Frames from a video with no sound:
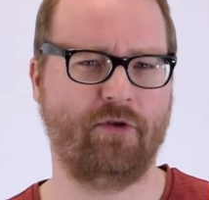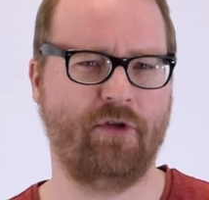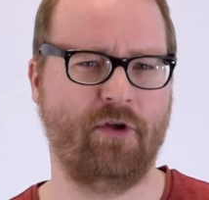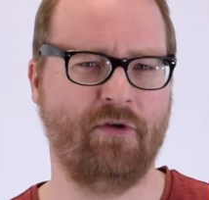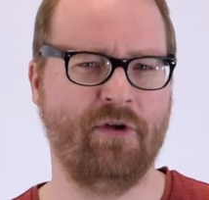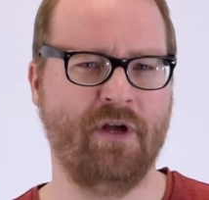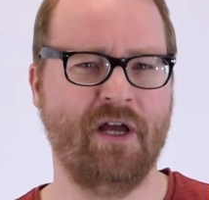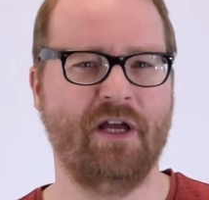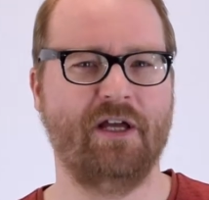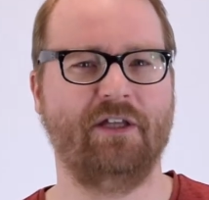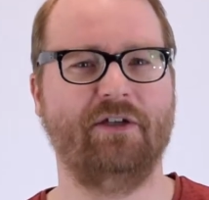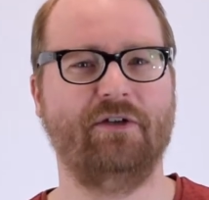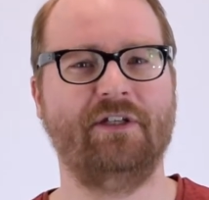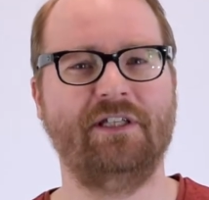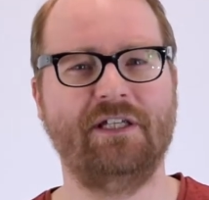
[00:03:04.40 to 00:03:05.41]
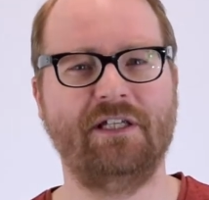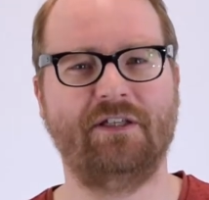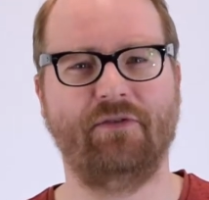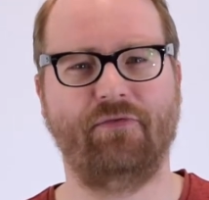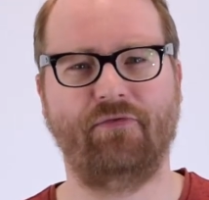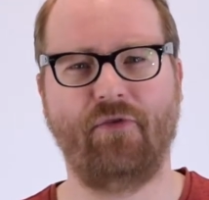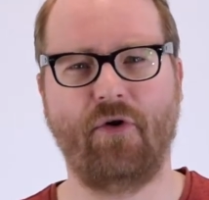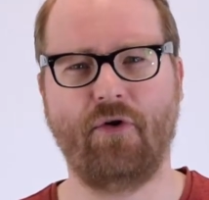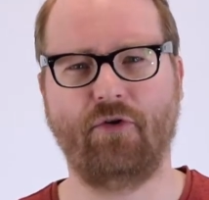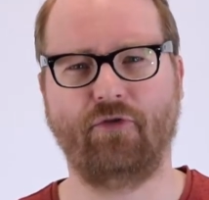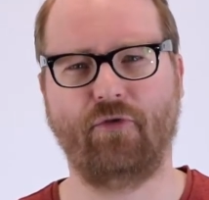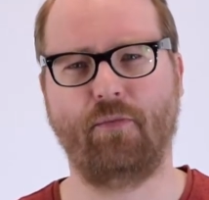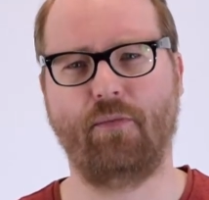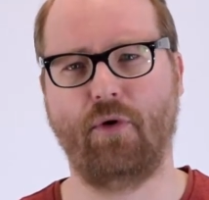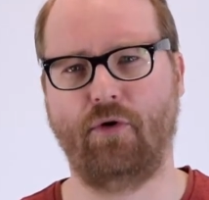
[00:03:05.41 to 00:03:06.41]
though, you need to focus
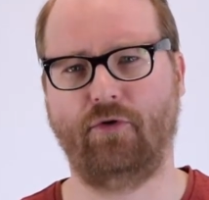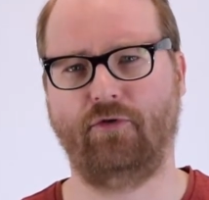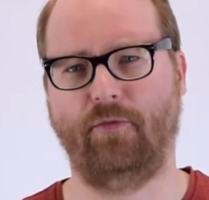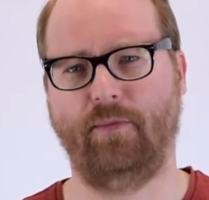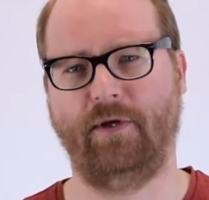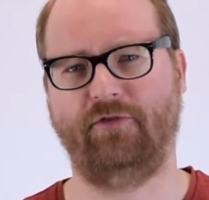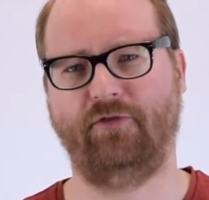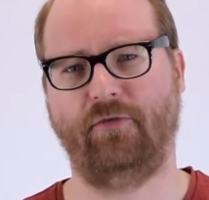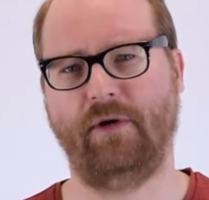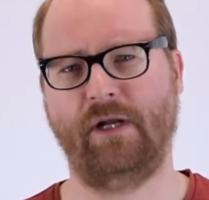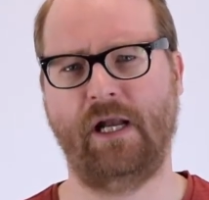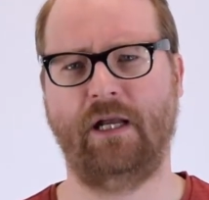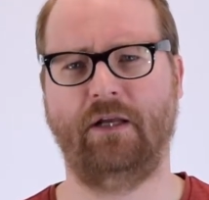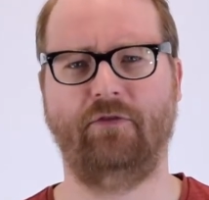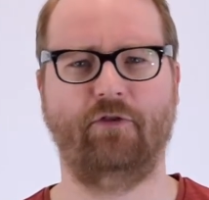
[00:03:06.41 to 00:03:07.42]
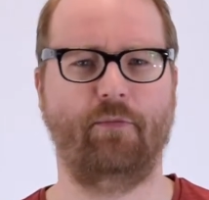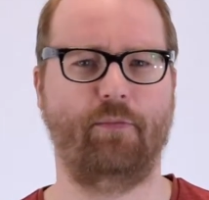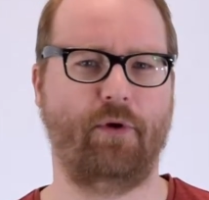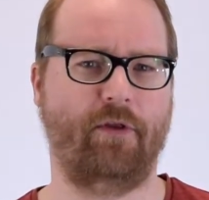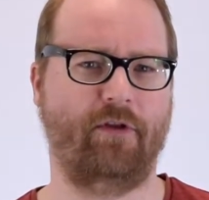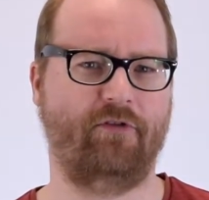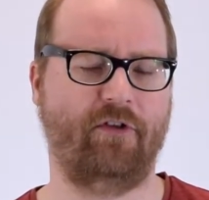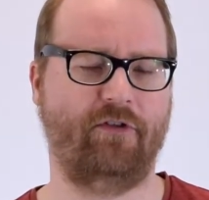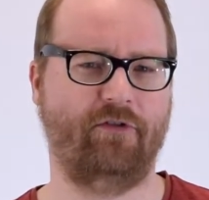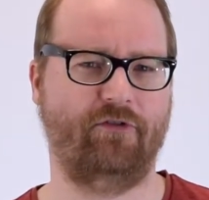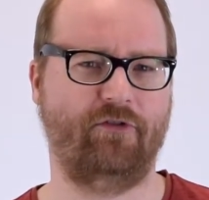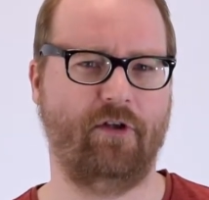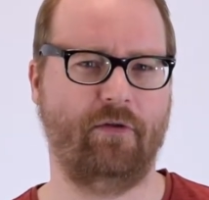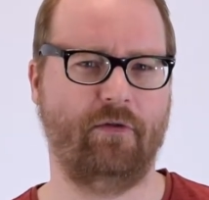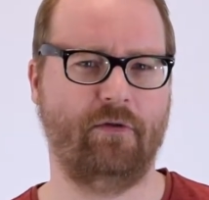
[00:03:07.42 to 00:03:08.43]
on blog topics related to the products that you
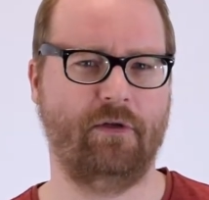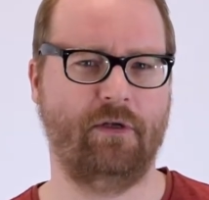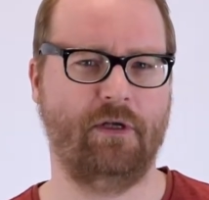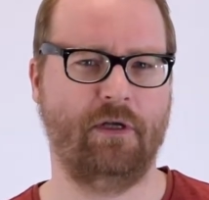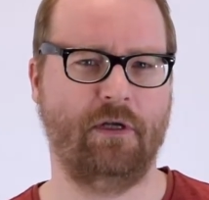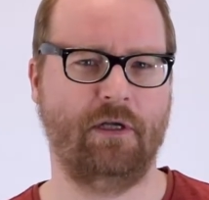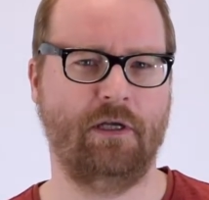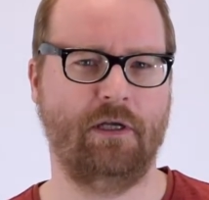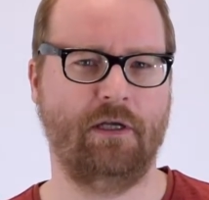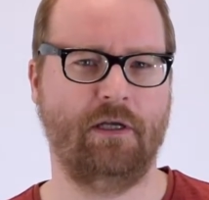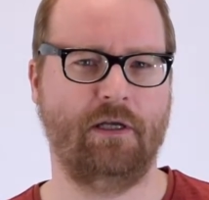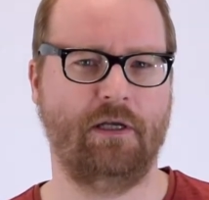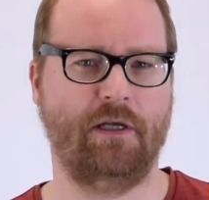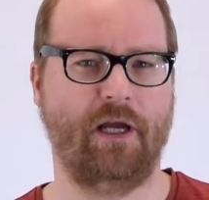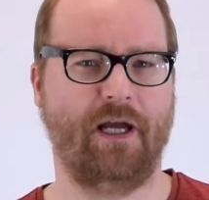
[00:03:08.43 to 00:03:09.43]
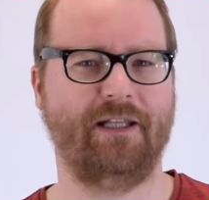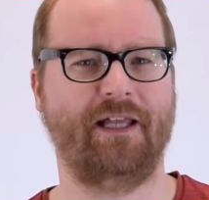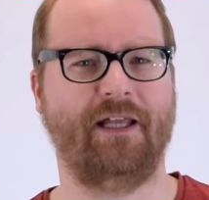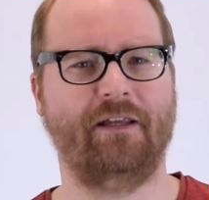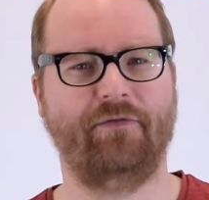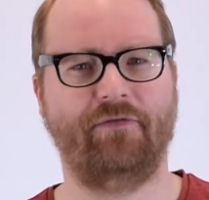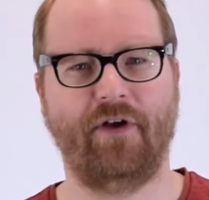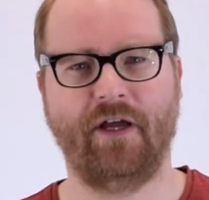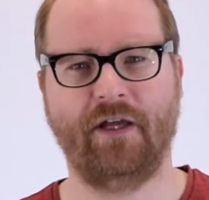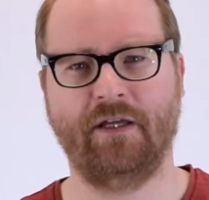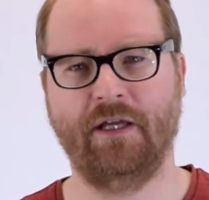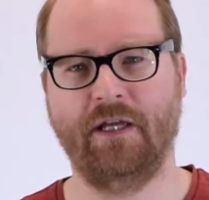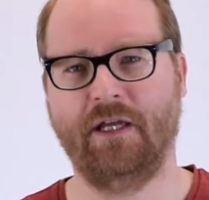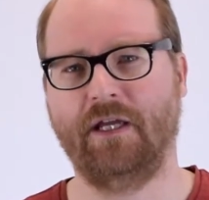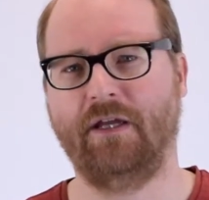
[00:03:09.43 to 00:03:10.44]
sell. Identify
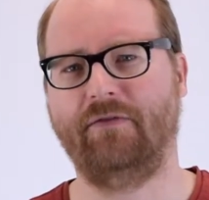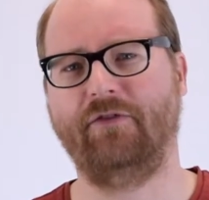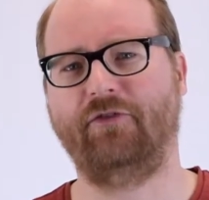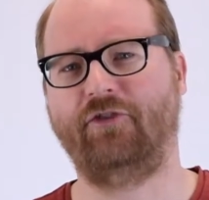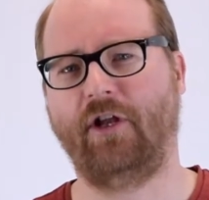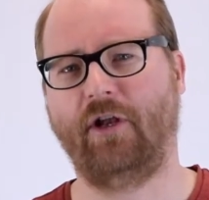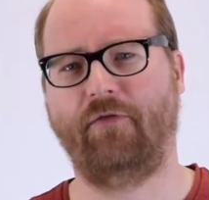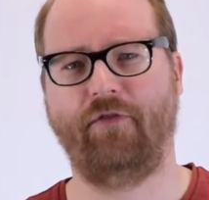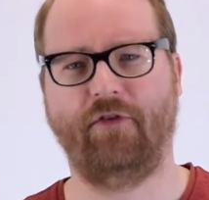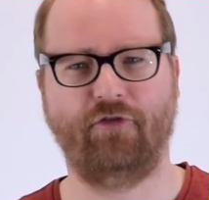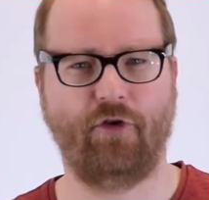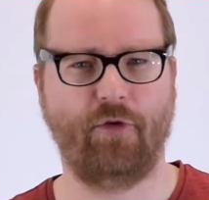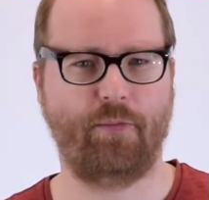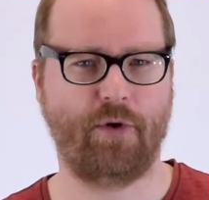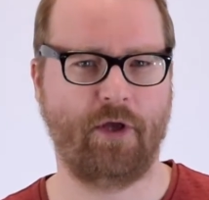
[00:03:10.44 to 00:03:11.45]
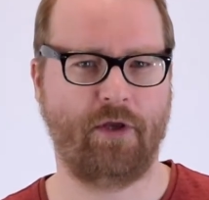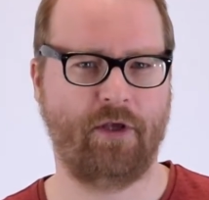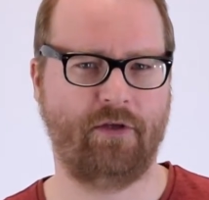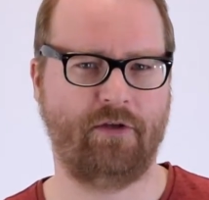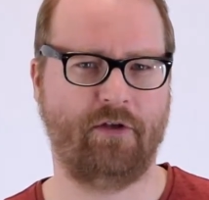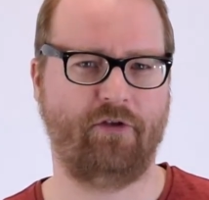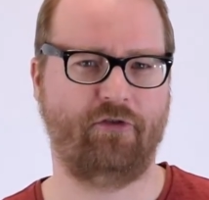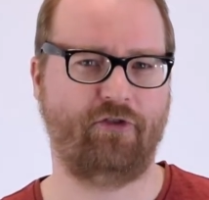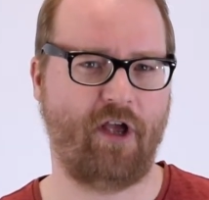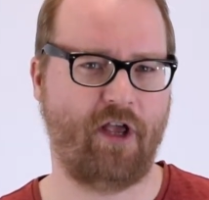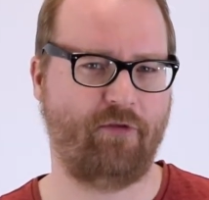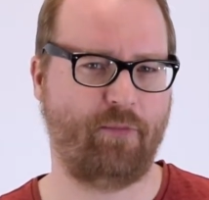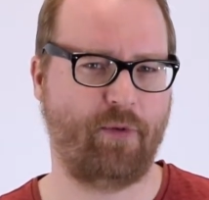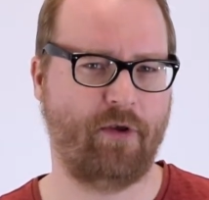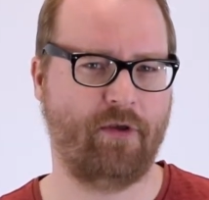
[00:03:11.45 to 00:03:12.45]
if you sell a physical product, a SaaS
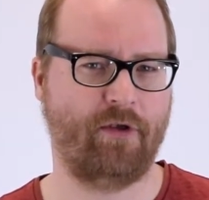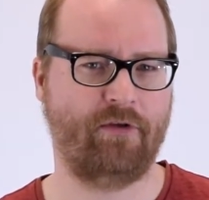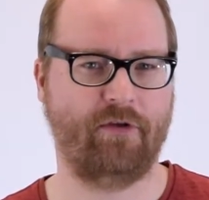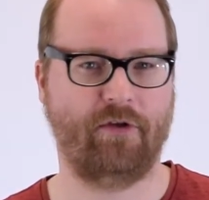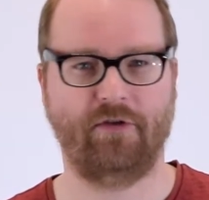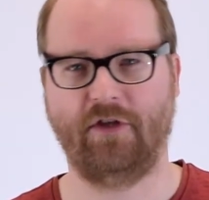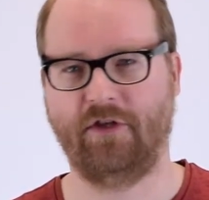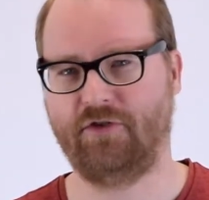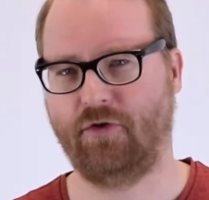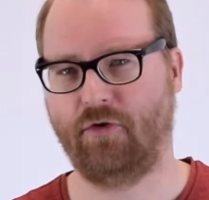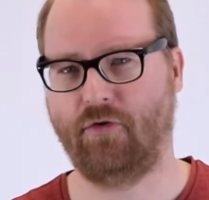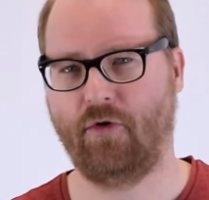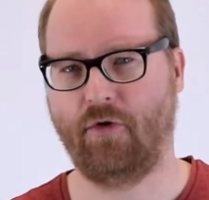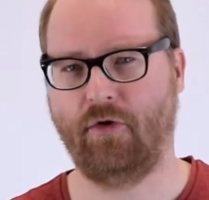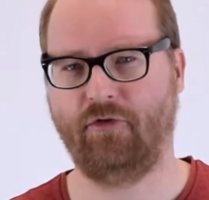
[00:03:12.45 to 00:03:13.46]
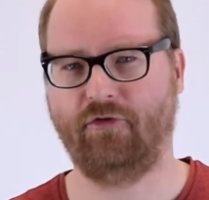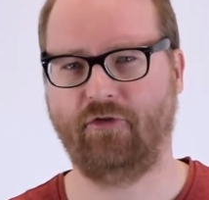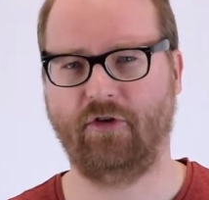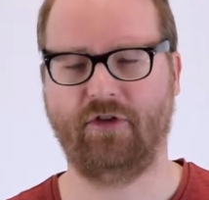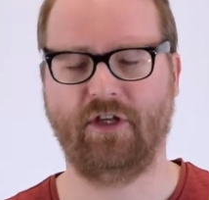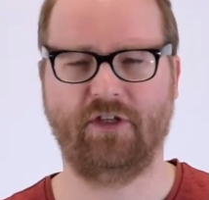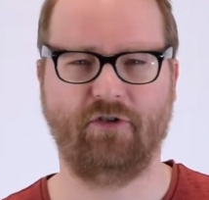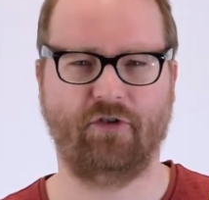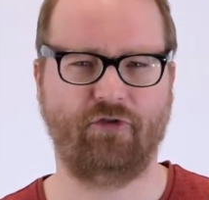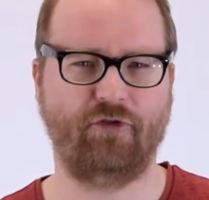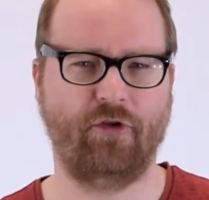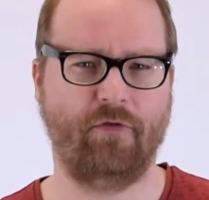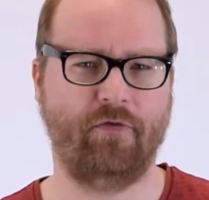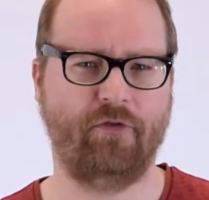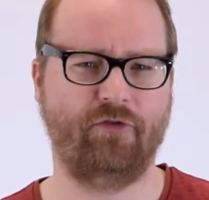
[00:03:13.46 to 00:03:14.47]
product, a digital course, a digital
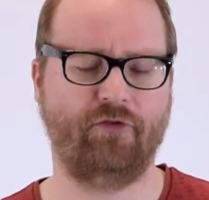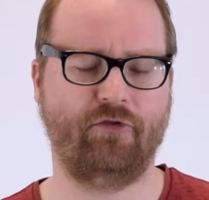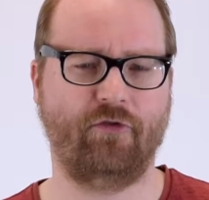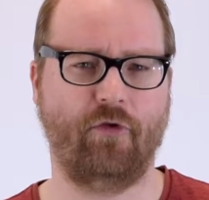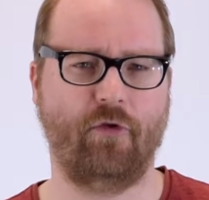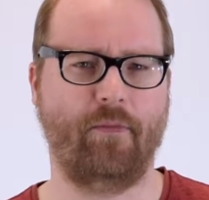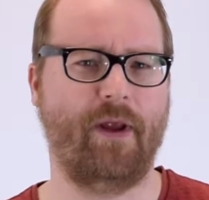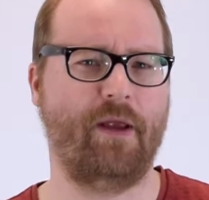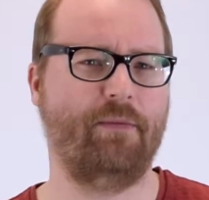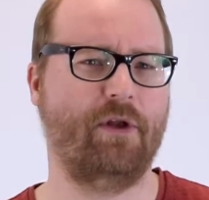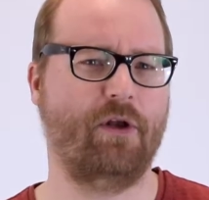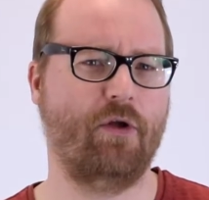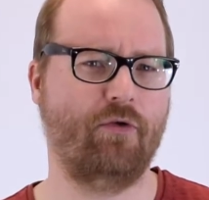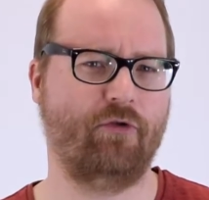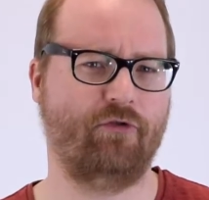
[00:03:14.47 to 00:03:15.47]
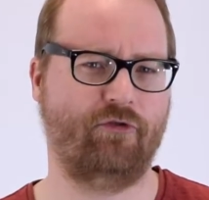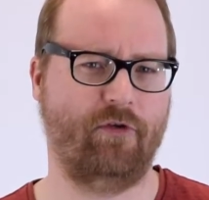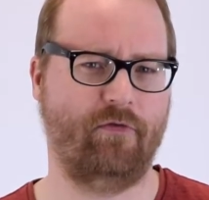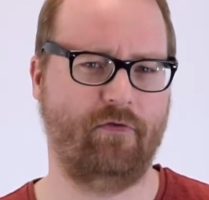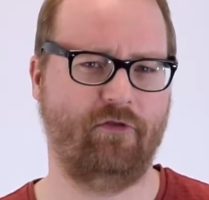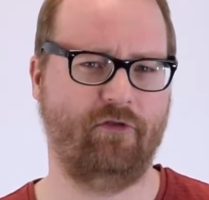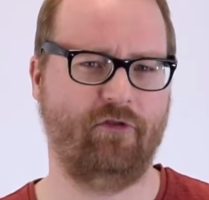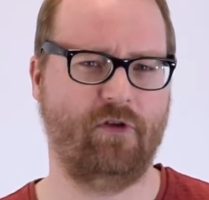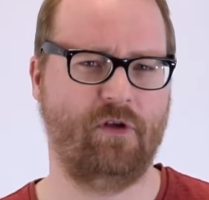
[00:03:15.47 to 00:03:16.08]
service, or maybe a local service.